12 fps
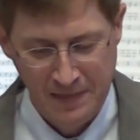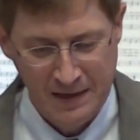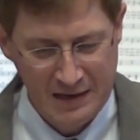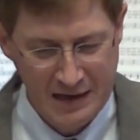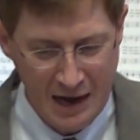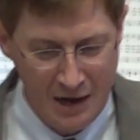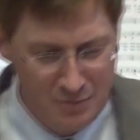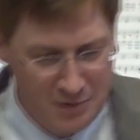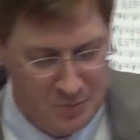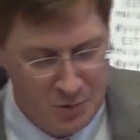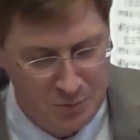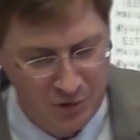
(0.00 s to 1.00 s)
And I
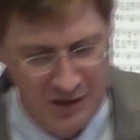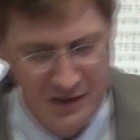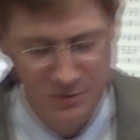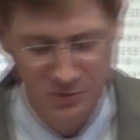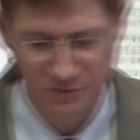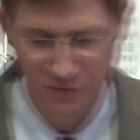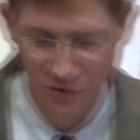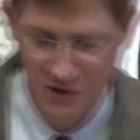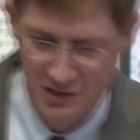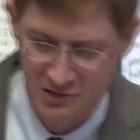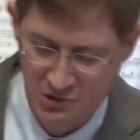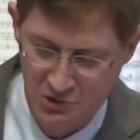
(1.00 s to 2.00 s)
remember playing with
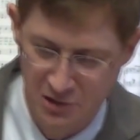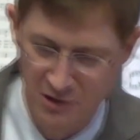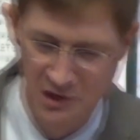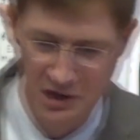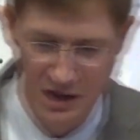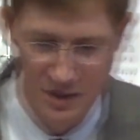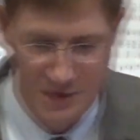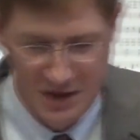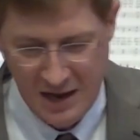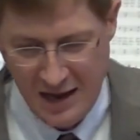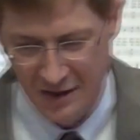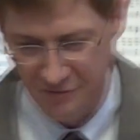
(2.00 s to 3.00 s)
friends growing up
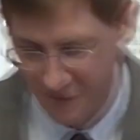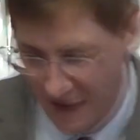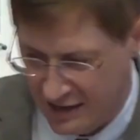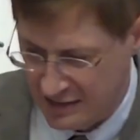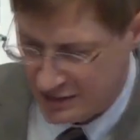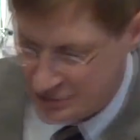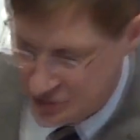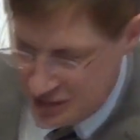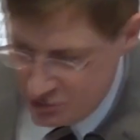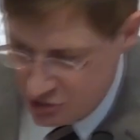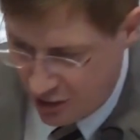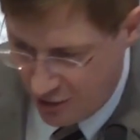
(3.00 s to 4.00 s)
and finding a
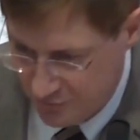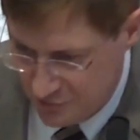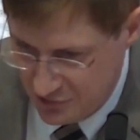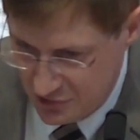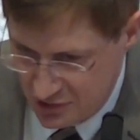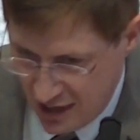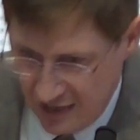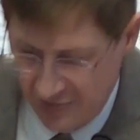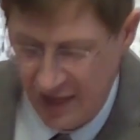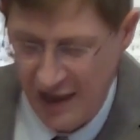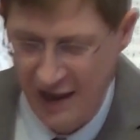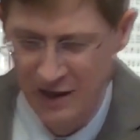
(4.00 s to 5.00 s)
ditch off to the side of the
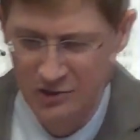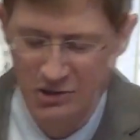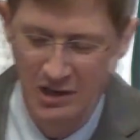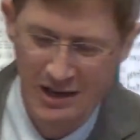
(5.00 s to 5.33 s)
house.